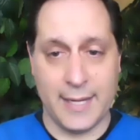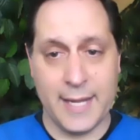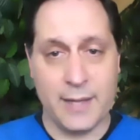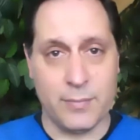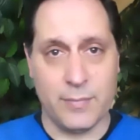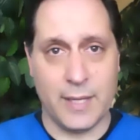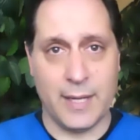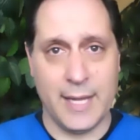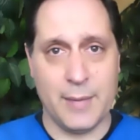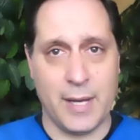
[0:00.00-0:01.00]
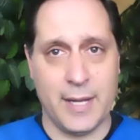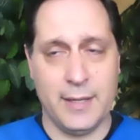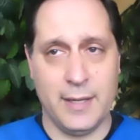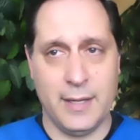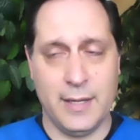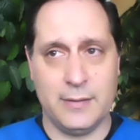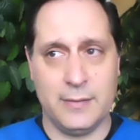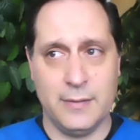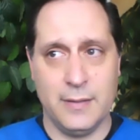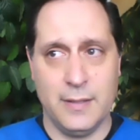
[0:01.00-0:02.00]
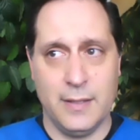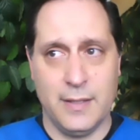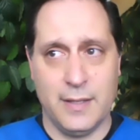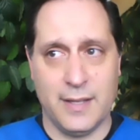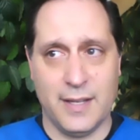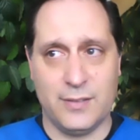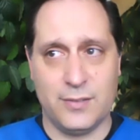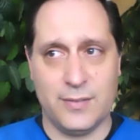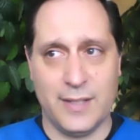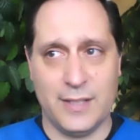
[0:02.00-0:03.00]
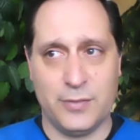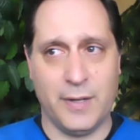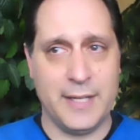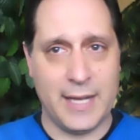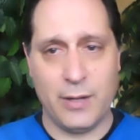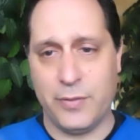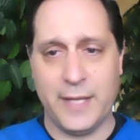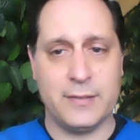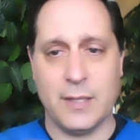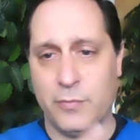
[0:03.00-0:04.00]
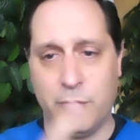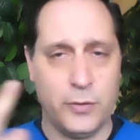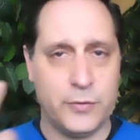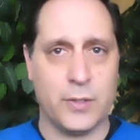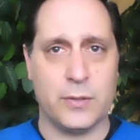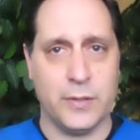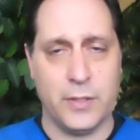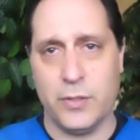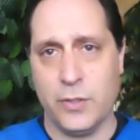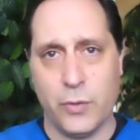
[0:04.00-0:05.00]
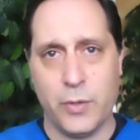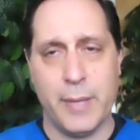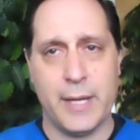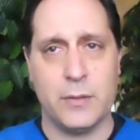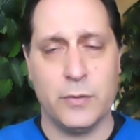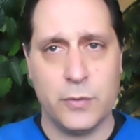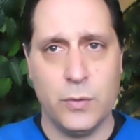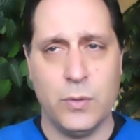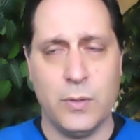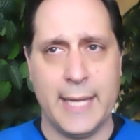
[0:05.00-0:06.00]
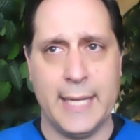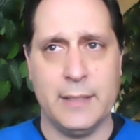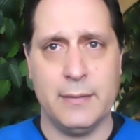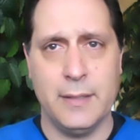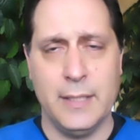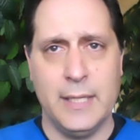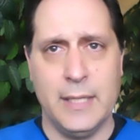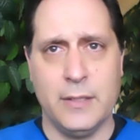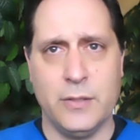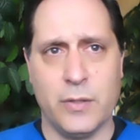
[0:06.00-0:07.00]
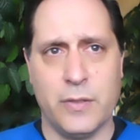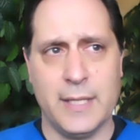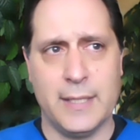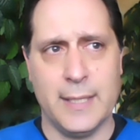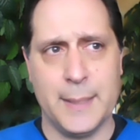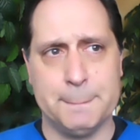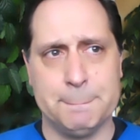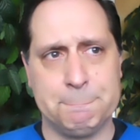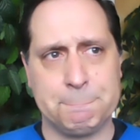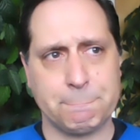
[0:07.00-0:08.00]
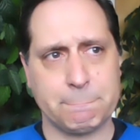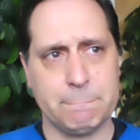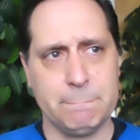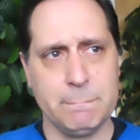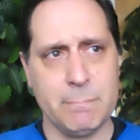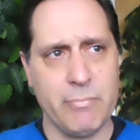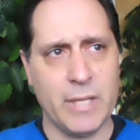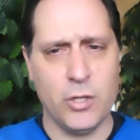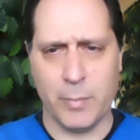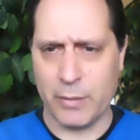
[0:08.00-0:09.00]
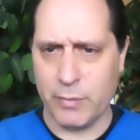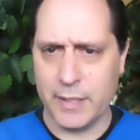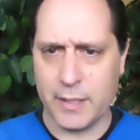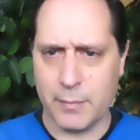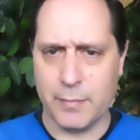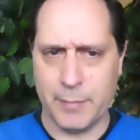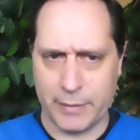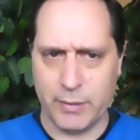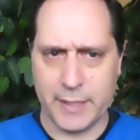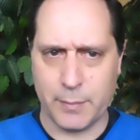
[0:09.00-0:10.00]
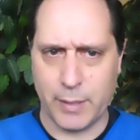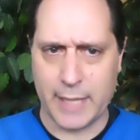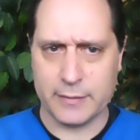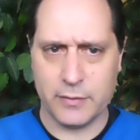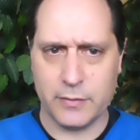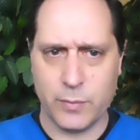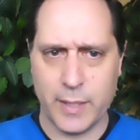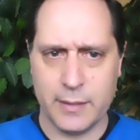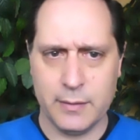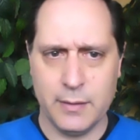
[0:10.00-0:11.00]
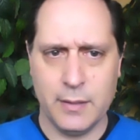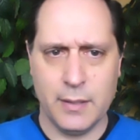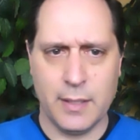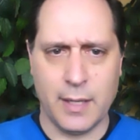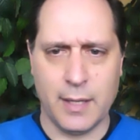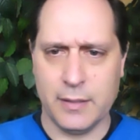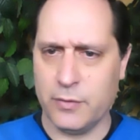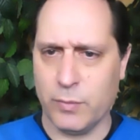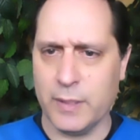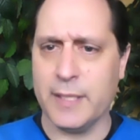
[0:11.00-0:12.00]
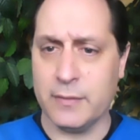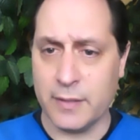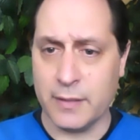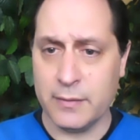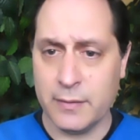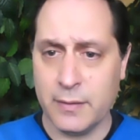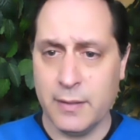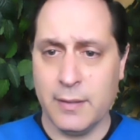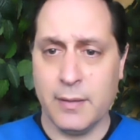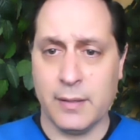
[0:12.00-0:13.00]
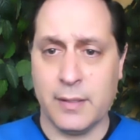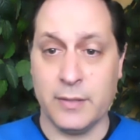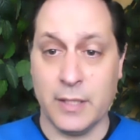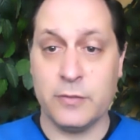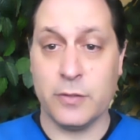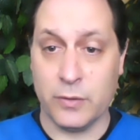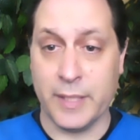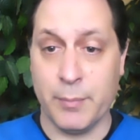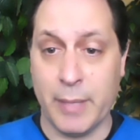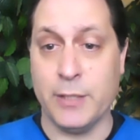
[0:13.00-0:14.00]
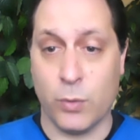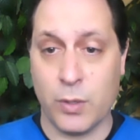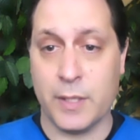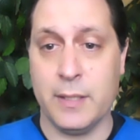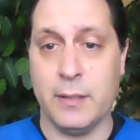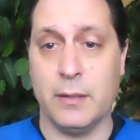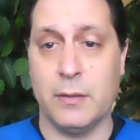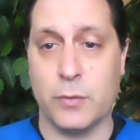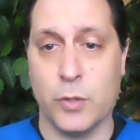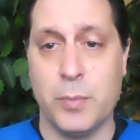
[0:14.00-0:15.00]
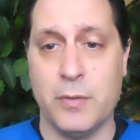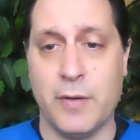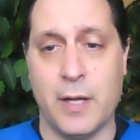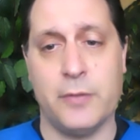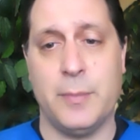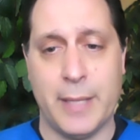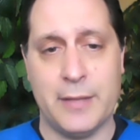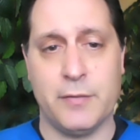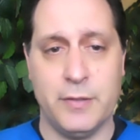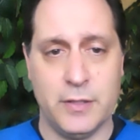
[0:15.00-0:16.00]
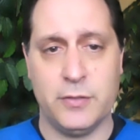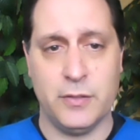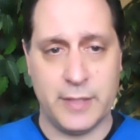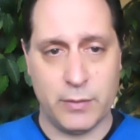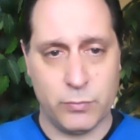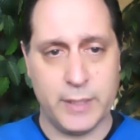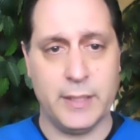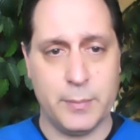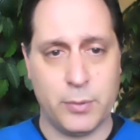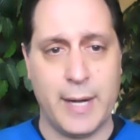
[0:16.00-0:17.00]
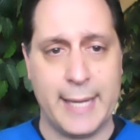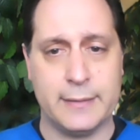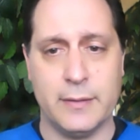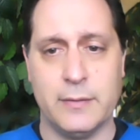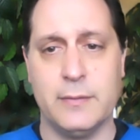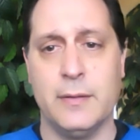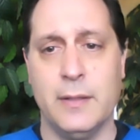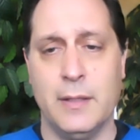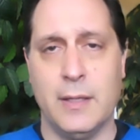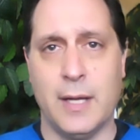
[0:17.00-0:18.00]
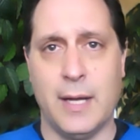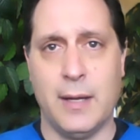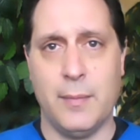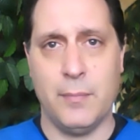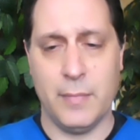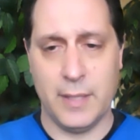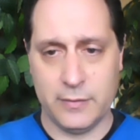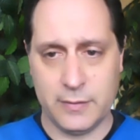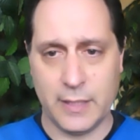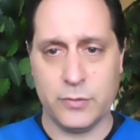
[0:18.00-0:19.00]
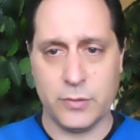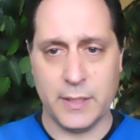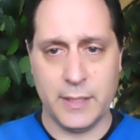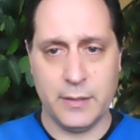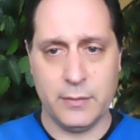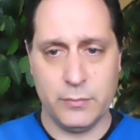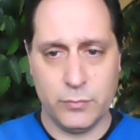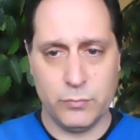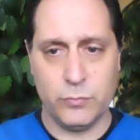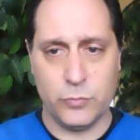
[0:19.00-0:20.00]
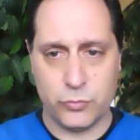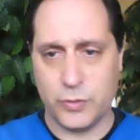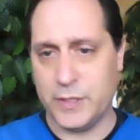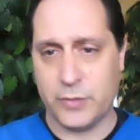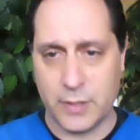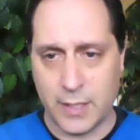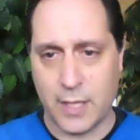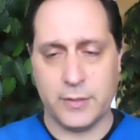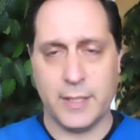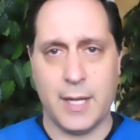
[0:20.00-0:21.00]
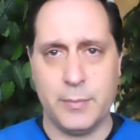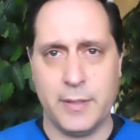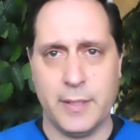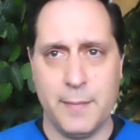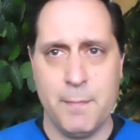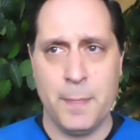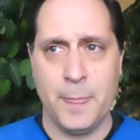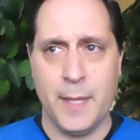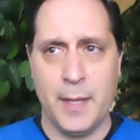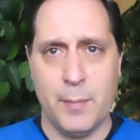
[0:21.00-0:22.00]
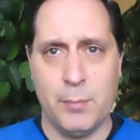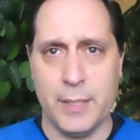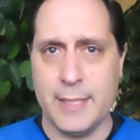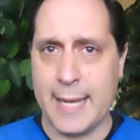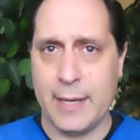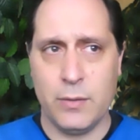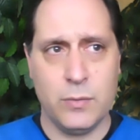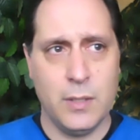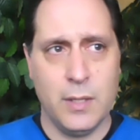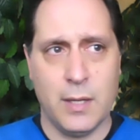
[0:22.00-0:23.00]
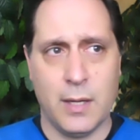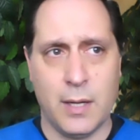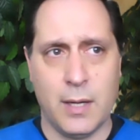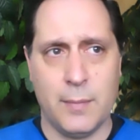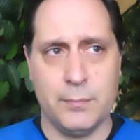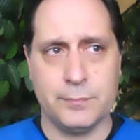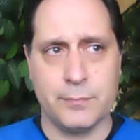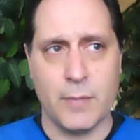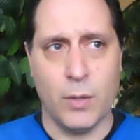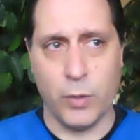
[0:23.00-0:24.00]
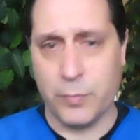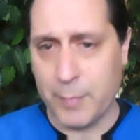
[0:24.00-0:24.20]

I am, I am. I, it's, it's, it's funny how things come full circle. You know, you go to medical school and you're thinking, you know, am I really gonna, am I really gonna practice this way? Uh, does it really exist? Because it is certainly a minority group of osteopathic physicians that really practice Um, essentially traditional osteopathy. But now um, with